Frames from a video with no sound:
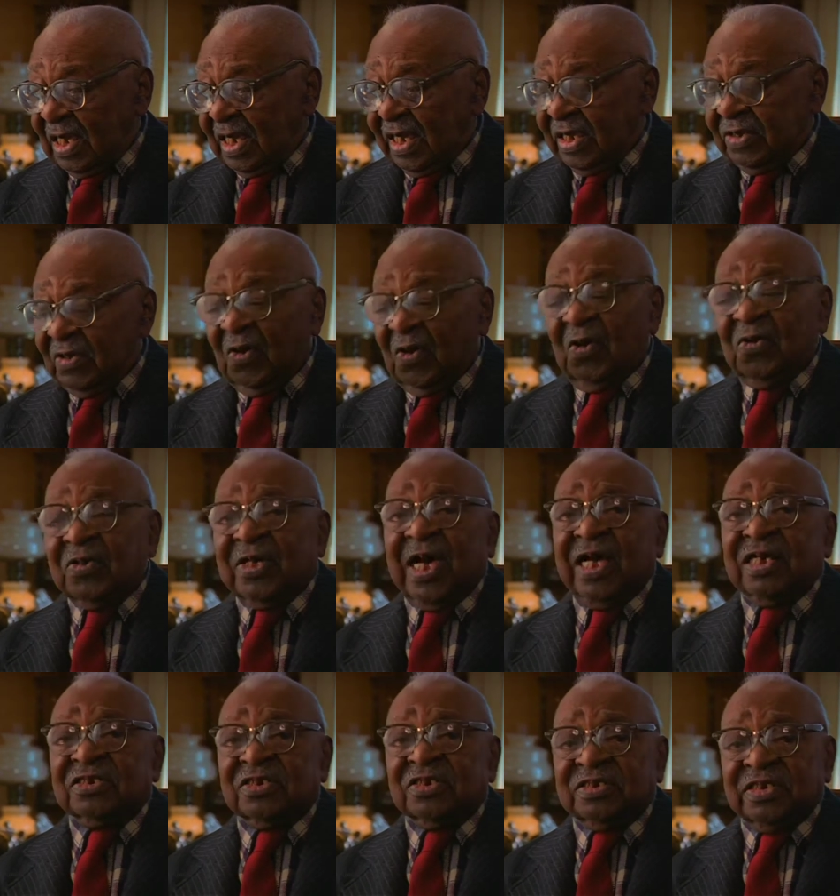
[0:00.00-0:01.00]
and all
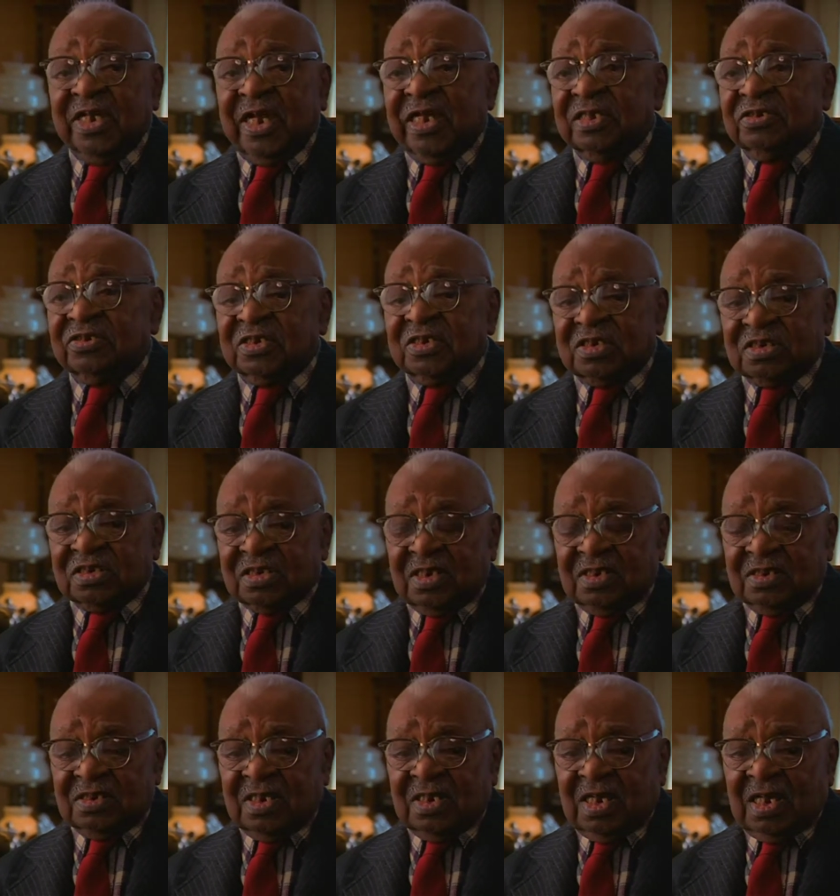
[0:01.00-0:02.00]
kinds of dangers
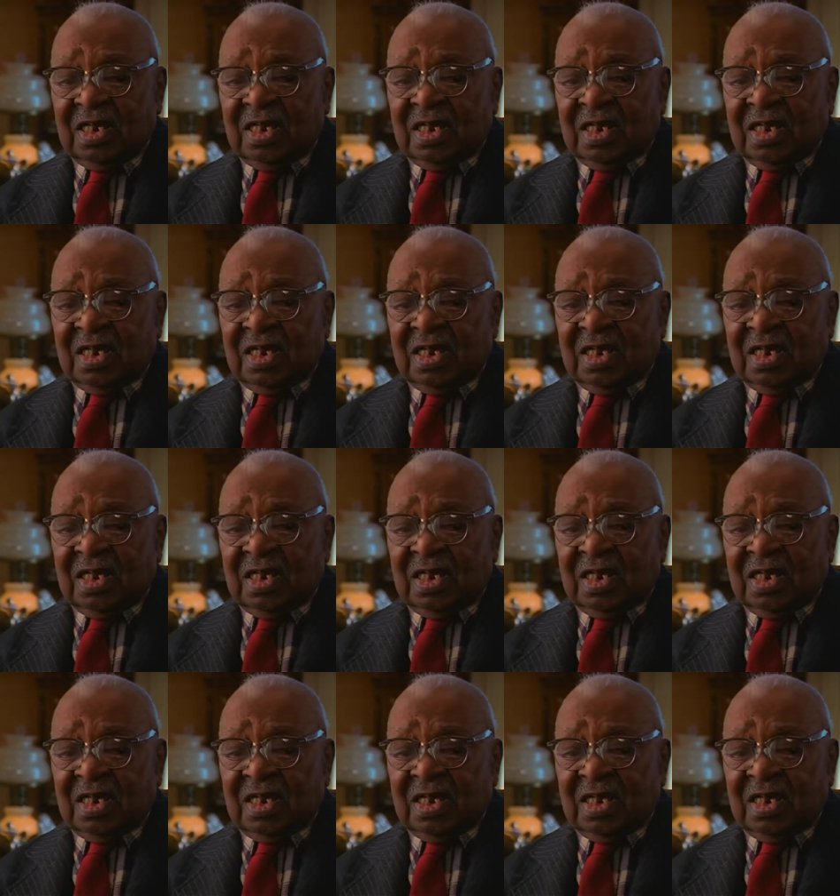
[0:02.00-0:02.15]
and